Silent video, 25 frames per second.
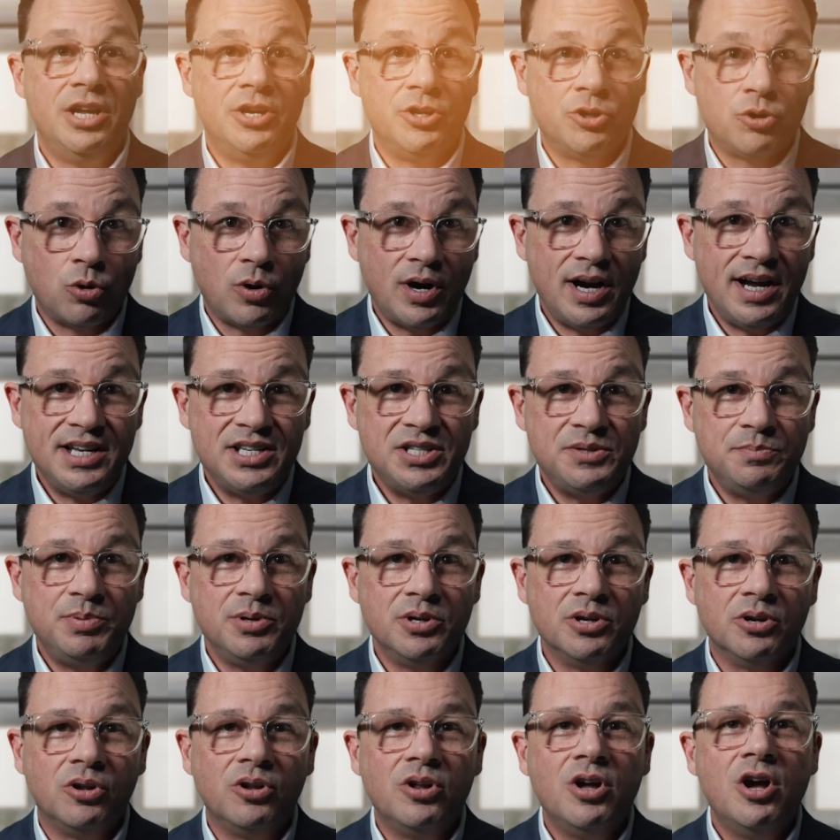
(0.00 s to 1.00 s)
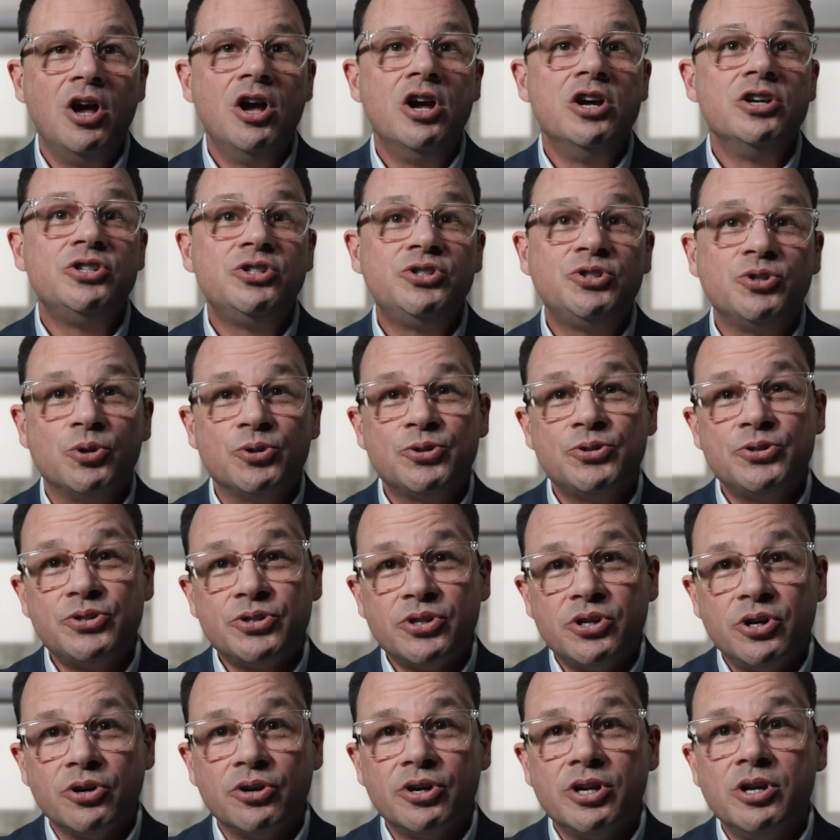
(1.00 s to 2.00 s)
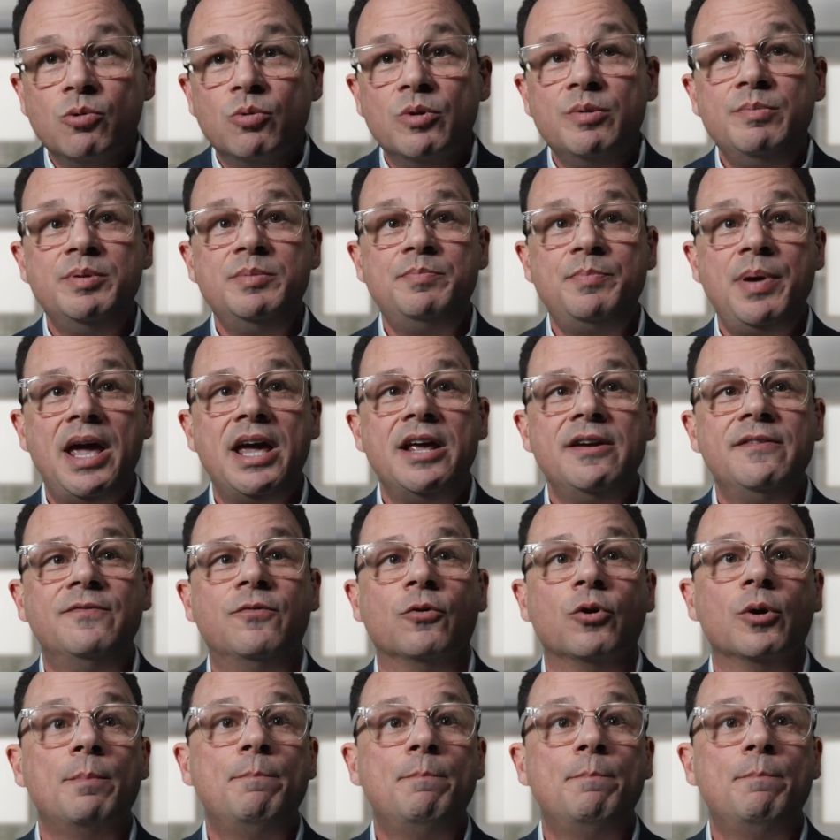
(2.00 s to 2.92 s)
In Craig's bill, Social Security would be paid for